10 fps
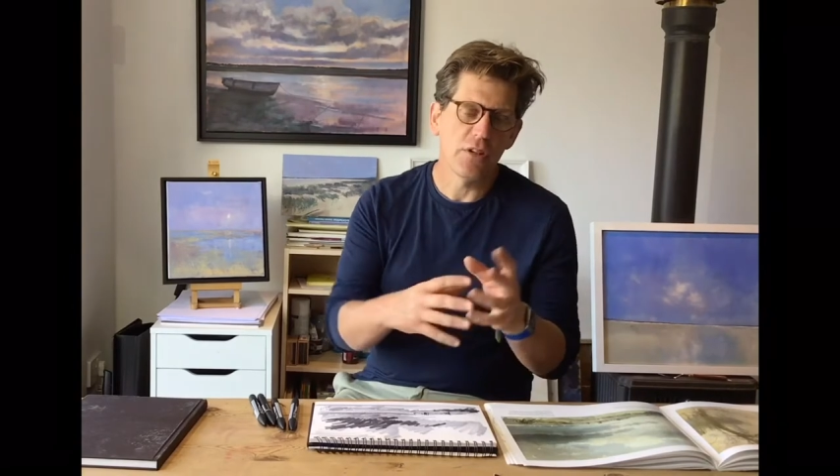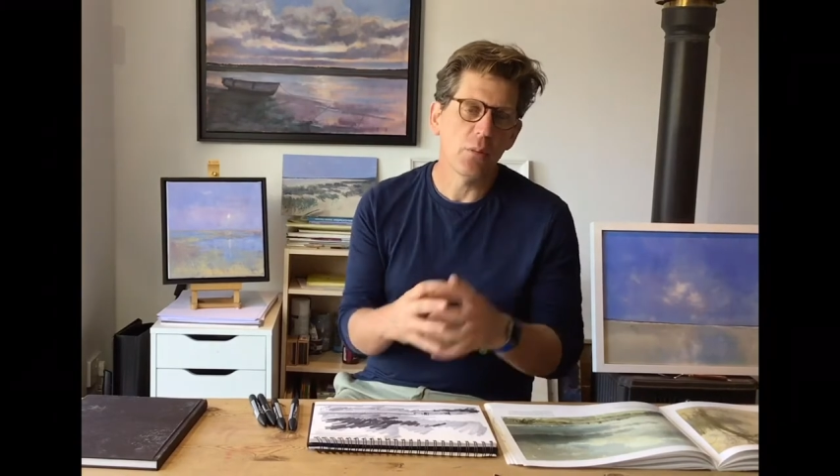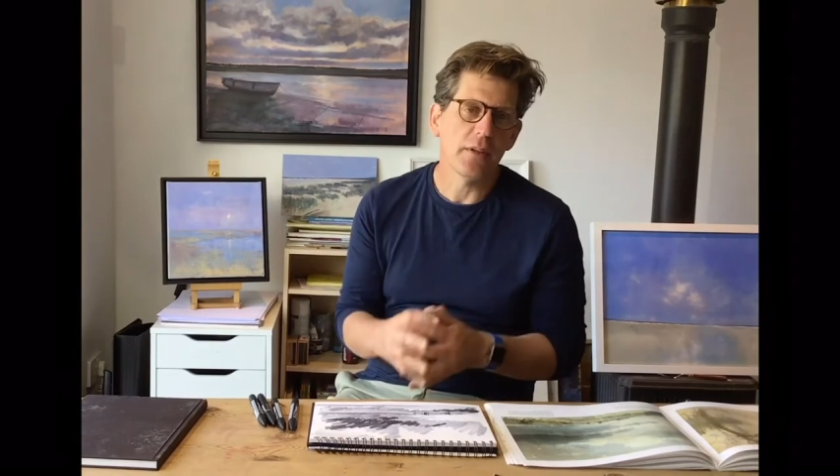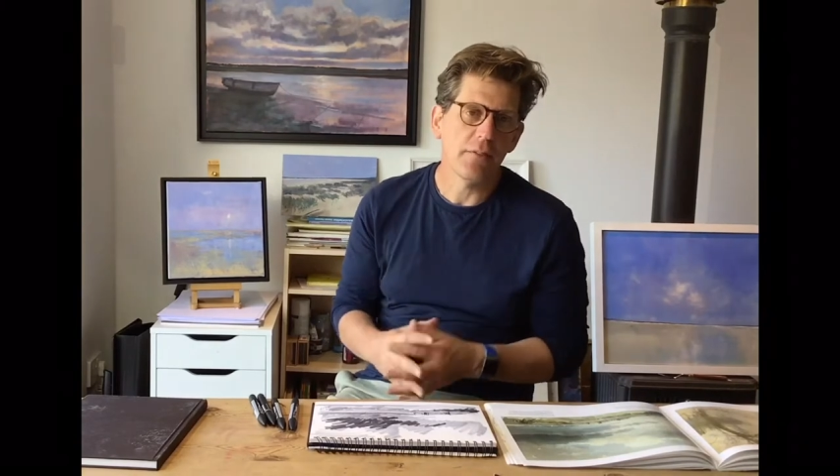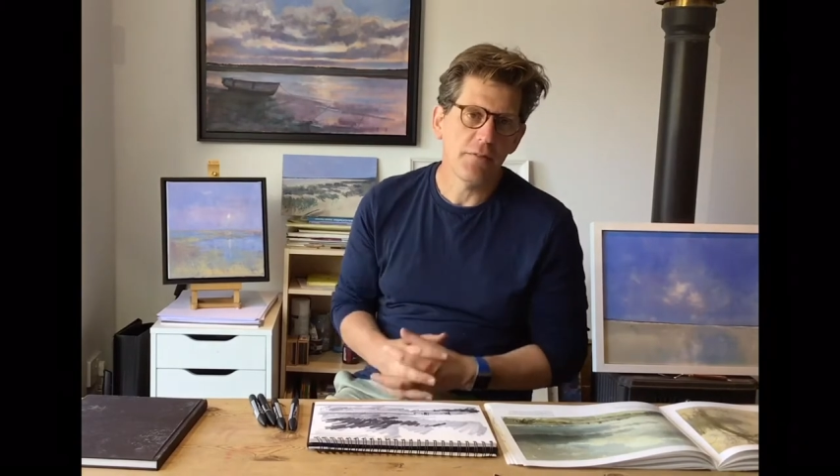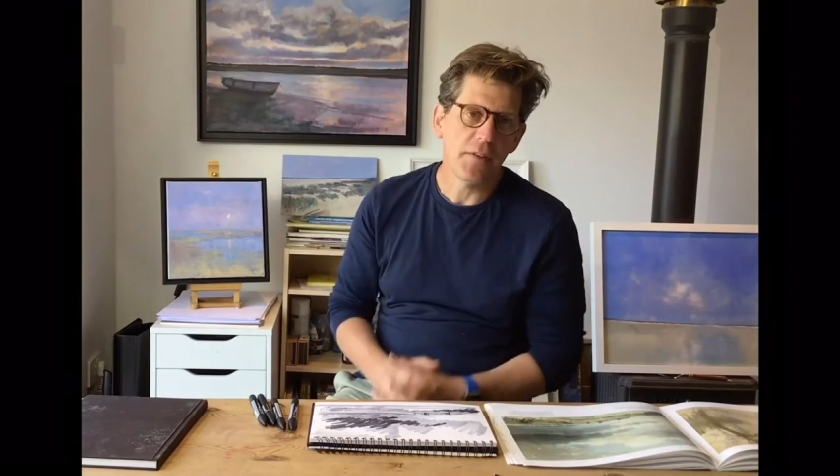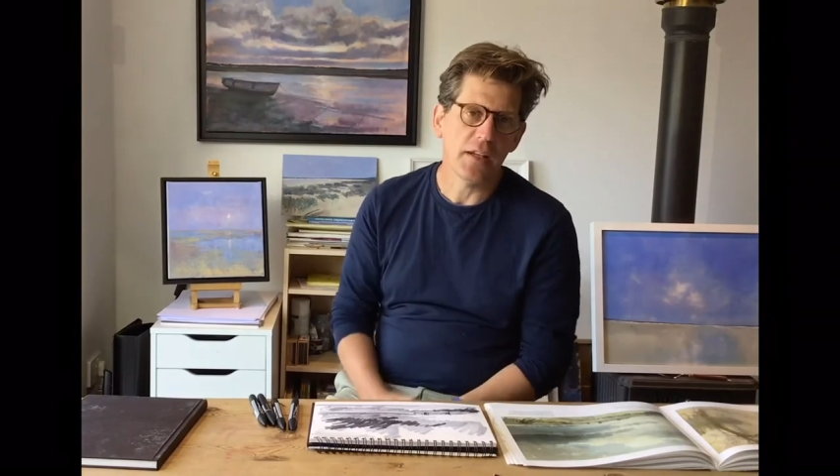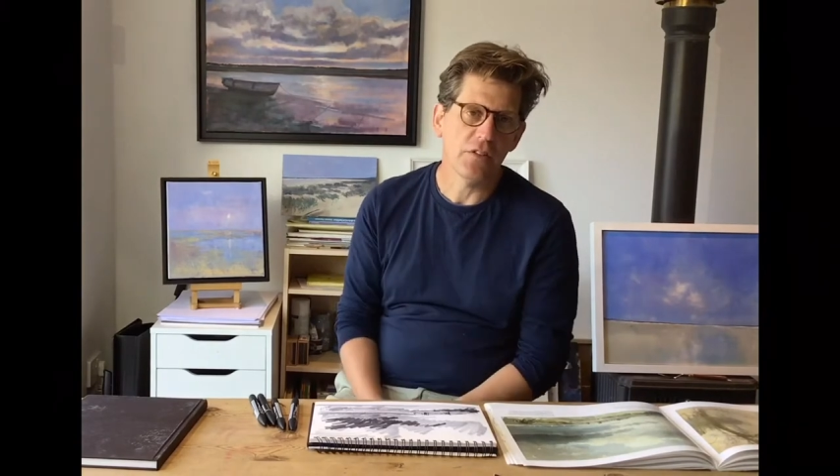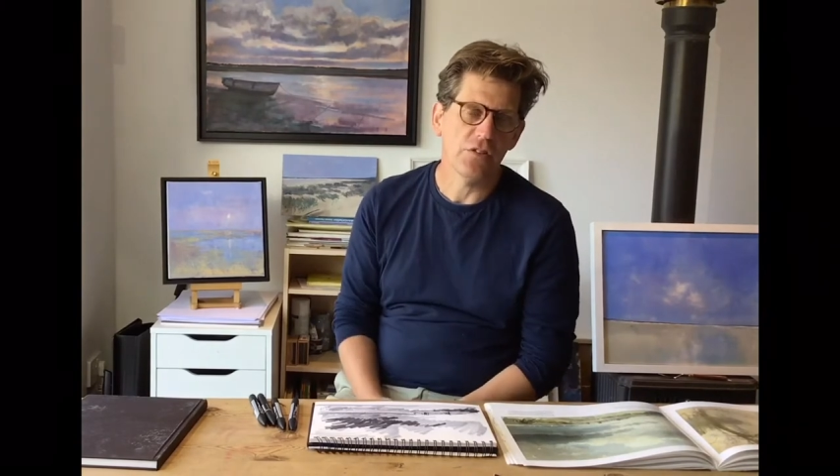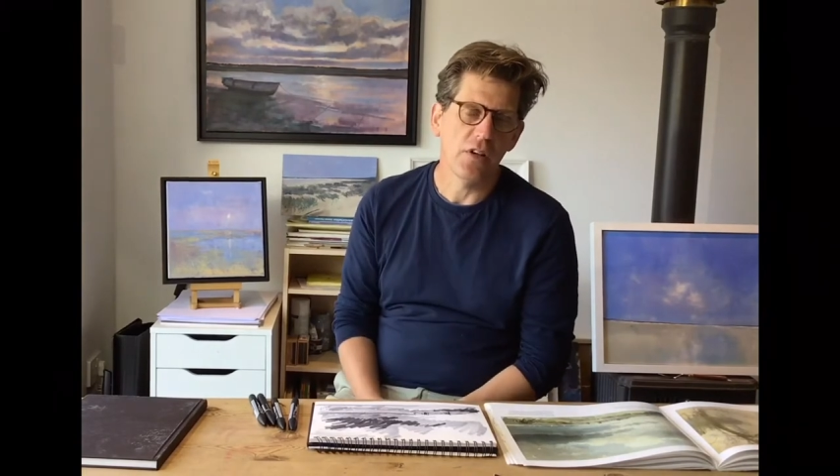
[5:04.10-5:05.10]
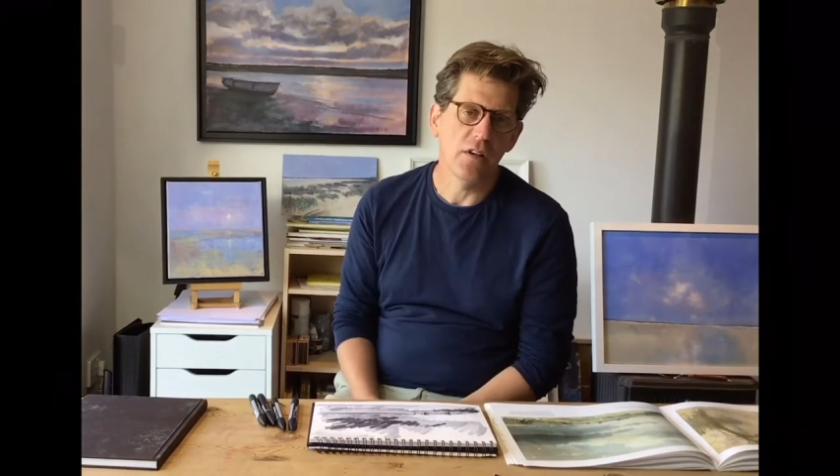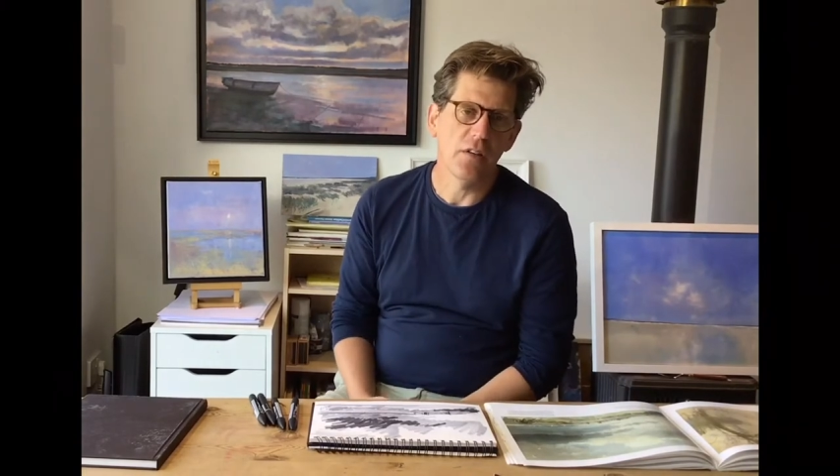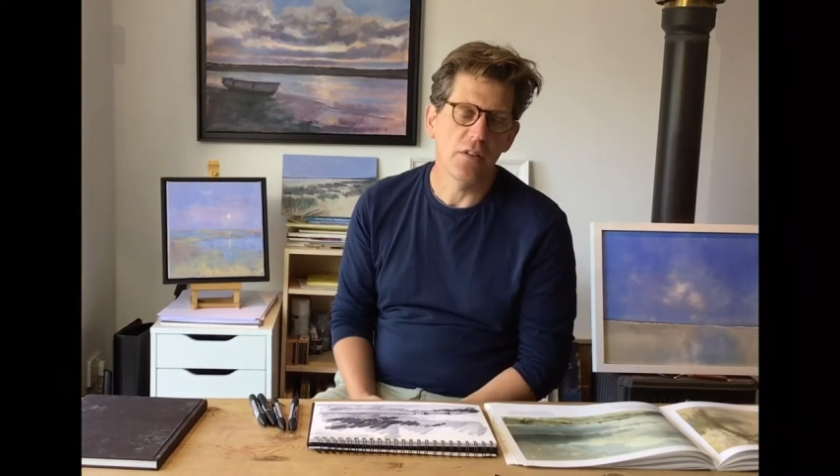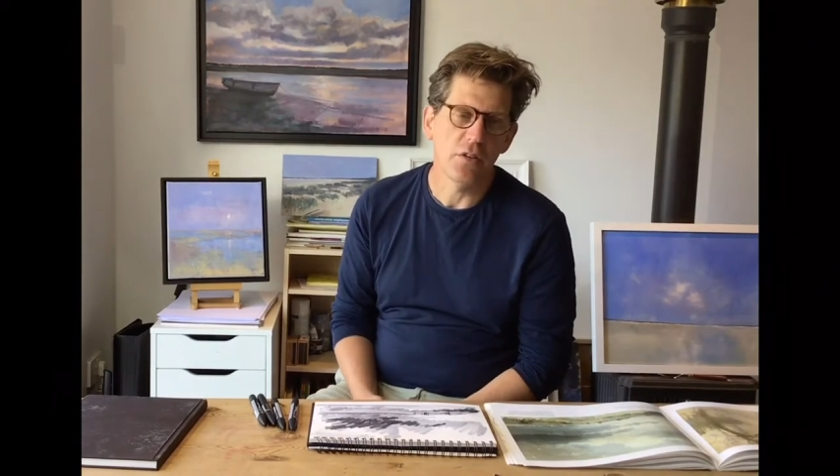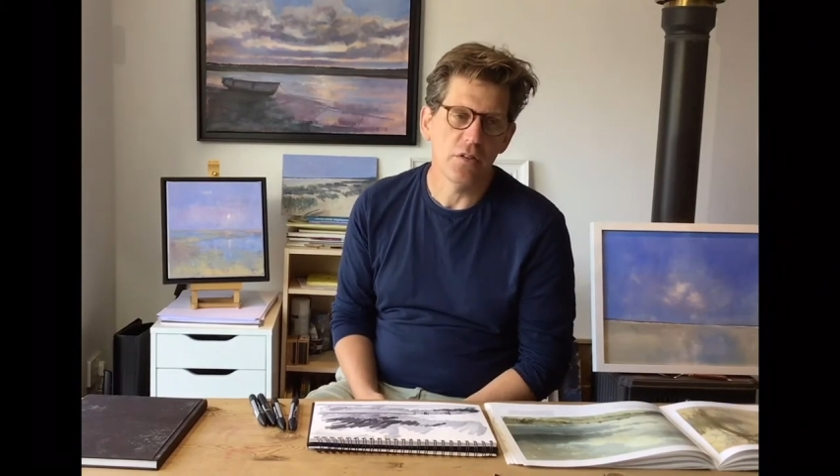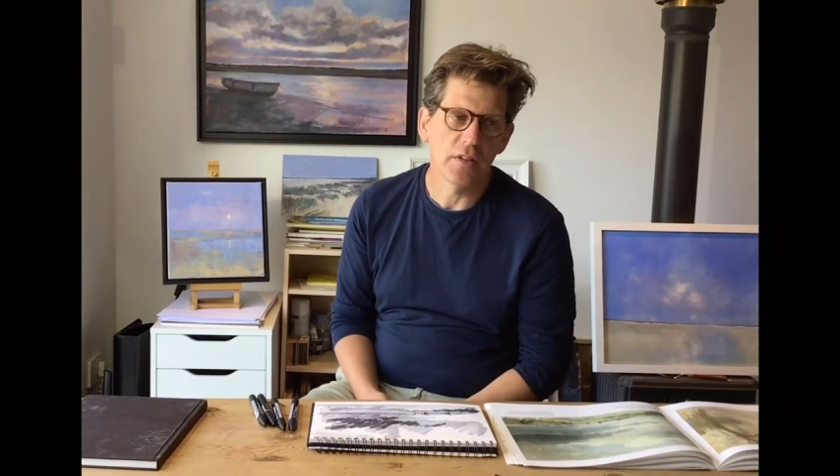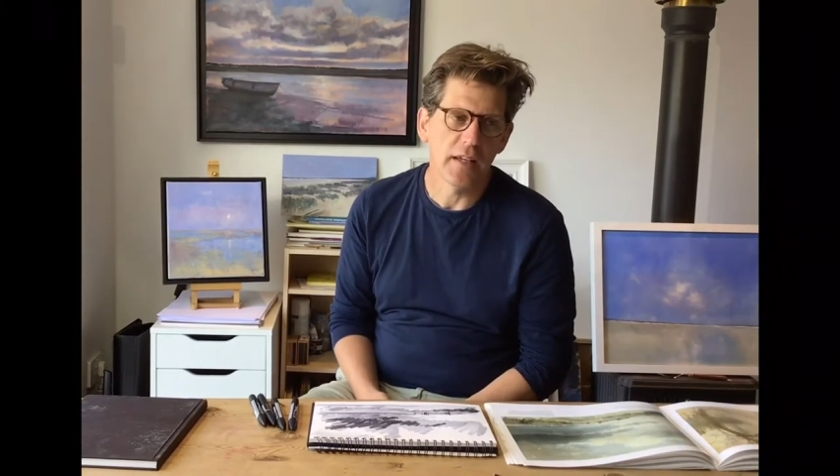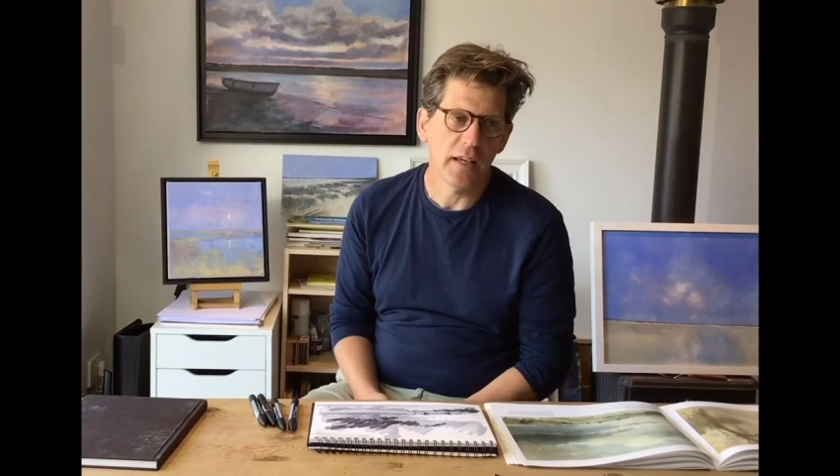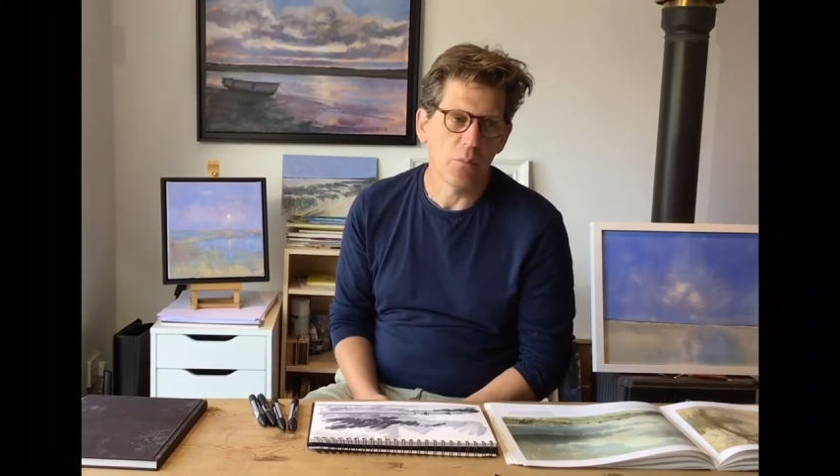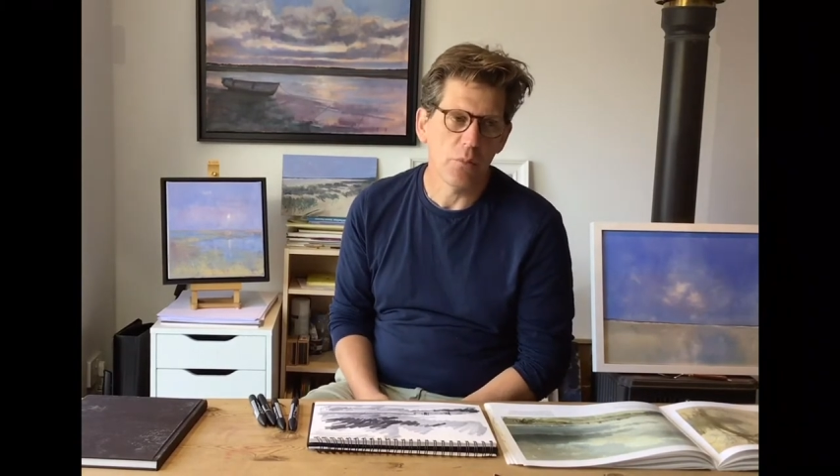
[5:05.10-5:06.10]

what the effects are that you can get